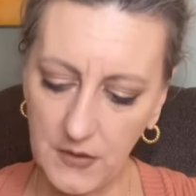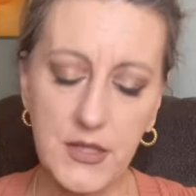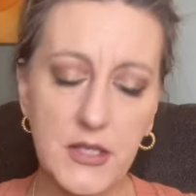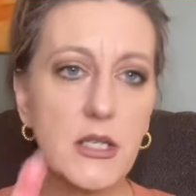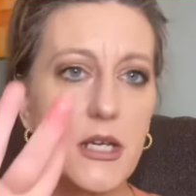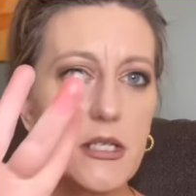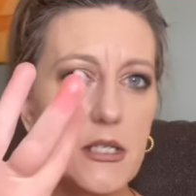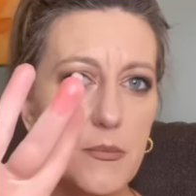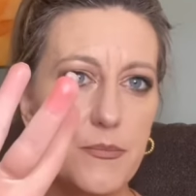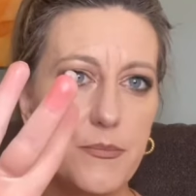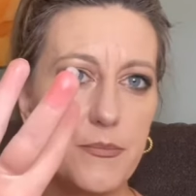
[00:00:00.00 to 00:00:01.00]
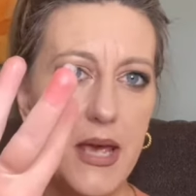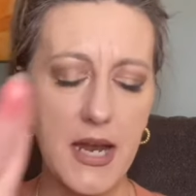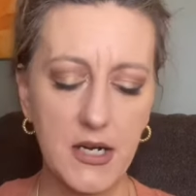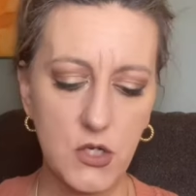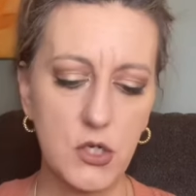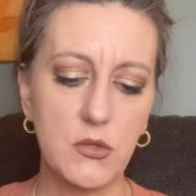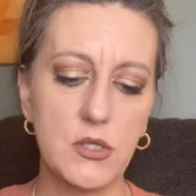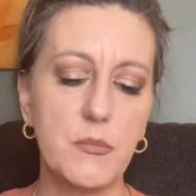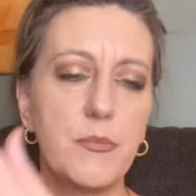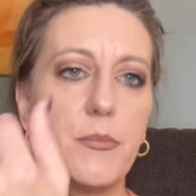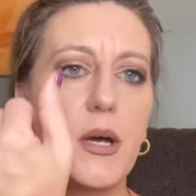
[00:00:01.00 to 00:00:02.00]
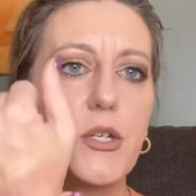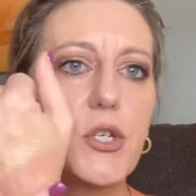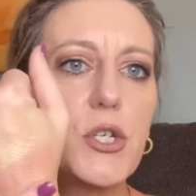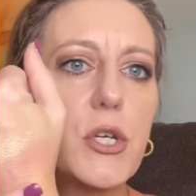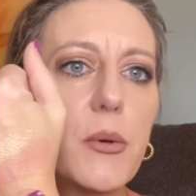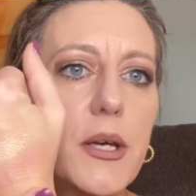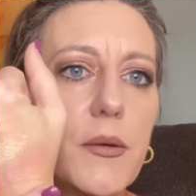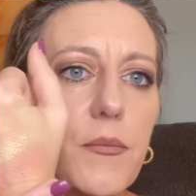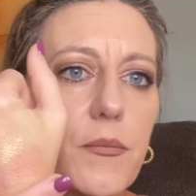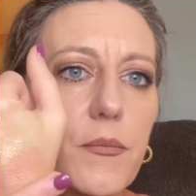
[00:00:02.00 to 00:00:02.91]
This has some pack too, some punch to it.